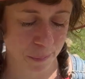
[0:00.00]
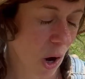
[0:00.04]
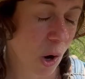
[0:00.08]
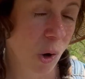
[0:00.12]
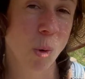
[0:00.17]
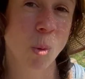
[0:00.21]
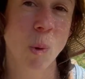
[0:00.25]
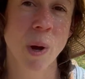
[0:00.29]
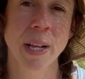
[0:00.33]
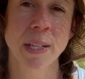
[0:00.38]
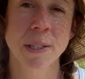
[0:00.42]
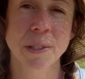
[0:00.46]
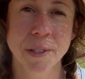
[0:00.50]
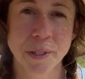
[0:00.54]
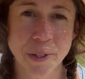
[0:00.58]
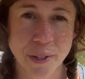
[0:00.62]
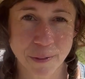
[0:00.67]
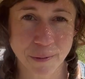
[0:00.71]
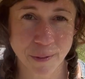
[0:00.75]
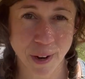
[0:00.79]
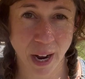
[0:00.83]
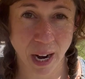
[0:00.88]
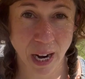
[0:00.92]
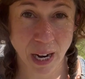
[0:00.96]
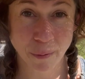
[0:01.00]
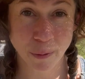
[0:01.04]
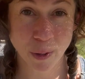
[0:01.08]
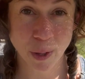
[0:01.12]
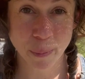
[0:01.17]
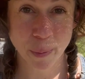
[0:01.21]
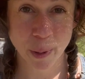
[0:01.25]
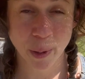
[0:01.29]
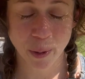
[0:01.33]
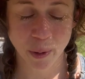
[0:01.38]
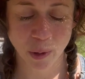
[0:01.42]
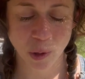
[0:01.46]
When survival
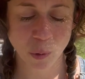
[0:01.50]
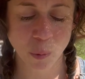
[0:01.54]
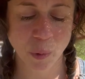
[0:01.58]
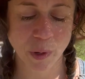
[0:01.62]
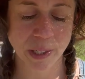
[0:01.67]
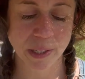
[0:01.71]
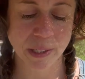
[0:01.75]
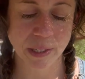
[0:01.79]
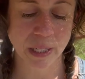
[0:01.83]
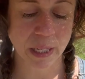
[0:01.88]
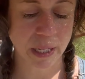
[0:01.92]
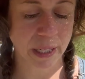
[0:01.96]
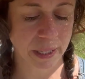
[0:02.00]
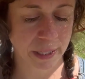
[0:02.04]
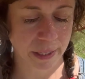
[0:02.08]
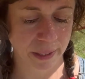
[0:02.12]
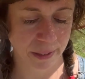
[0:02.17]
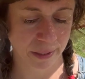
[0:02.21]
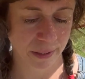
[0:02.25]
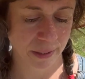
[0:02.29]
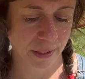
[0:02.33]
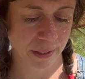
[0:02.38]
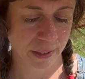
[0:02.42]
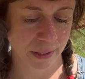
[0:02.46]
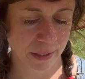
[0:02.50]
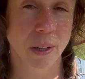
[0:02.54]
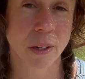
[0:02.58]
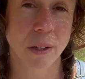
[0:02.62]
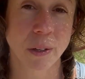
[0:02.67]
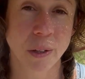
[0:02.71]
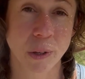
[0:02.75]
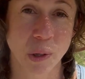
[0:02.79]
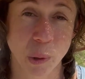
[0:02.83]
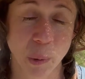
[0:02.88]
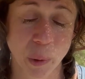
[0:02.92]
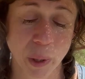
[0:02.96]
mode recedes,
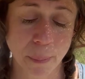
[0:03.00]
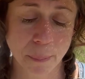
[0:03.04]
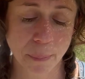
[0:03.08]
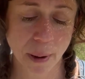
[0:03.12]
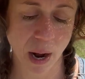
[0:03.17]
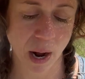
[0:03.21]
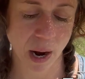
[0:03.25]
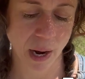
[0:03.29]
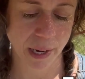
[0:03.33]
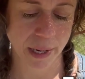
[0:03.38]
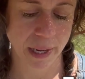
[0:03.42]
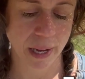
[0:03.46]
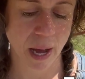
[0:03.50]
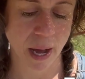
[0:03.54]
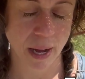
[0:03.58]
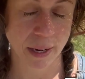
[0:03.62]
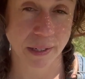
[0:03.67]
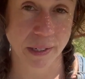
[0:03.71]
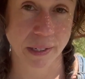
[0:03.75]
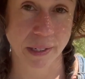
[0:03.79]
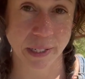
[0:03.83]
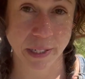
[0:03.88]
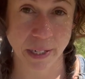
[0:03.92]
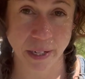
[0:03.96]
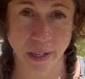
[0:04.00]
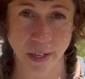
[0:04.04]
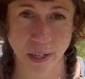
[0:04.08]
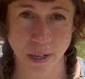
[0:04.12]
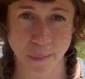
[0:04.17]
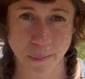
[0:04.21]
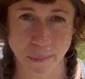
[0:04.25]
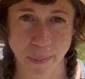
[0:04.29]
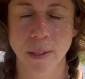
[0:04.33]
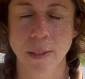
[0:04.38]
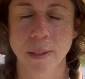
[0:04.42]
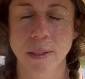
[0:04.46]
you embody a
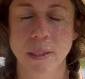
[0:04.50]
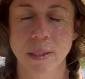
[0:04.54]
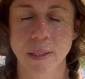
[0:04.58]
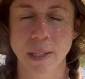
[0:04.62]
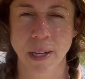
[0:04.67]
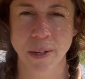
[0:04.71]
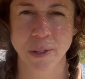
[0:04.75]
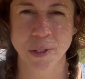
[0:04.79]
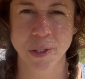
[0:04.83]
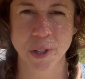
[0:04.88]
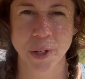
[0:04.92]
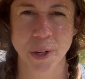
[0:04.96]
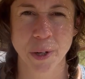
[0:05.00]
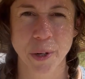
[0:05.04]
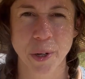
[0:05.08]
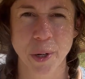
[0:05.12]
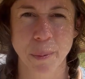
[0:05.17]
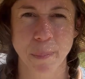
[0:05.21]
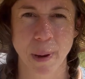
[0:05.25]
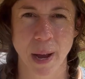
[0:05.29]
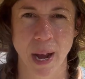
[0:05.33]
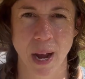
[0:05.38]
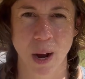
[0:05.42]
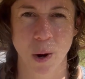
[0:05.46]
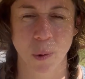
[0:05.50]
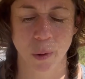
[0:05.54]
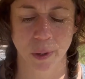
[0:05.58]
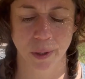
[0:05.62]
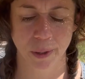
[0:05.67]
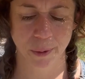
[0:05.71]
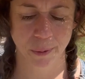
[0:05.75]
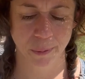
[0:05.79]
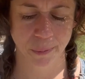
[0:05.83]
deep, centered power.